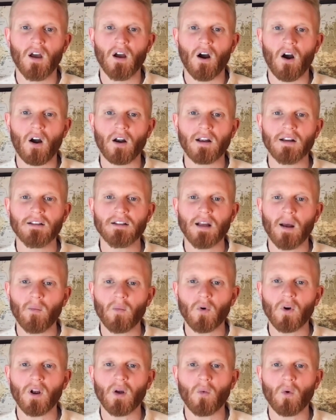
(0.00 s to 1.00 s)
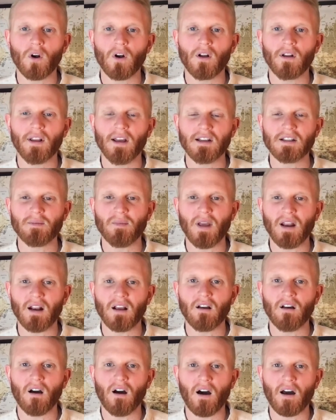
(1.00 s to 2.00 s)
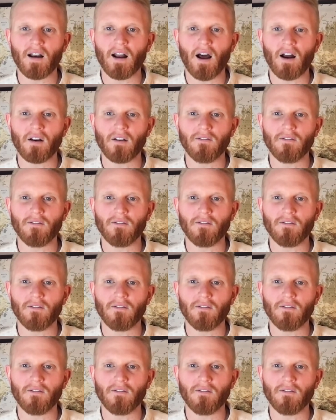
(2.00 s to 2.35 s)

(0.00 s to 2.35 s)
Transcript: Our contemporary world has made a God out